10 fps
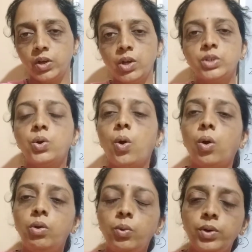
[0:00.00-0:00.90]
So
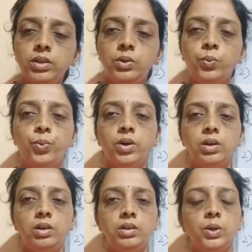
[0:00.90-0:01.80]
all over the
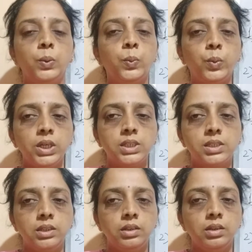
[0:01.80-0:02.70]
world we
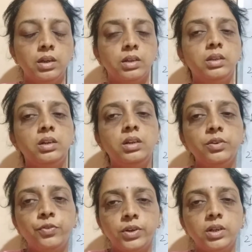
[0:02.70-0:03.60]
see the
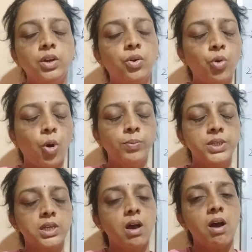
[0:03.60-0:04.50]
different
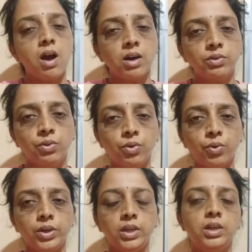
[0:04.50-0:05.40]
crops are
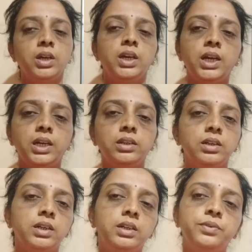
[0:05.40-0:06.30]
growing in
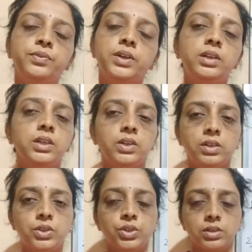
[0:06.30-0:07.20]
different
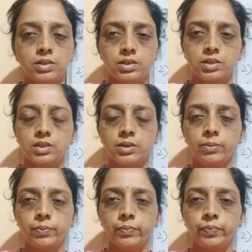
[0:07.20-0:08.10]
regions.
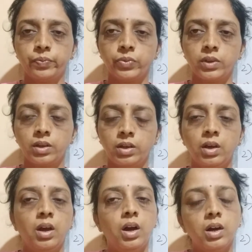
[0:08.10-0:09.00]

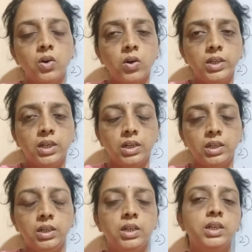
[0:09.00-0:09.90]

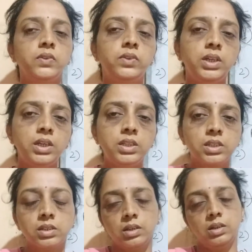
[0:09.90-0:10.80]
Accordingly,
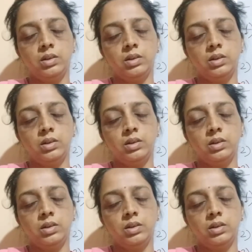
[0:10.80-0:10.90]
these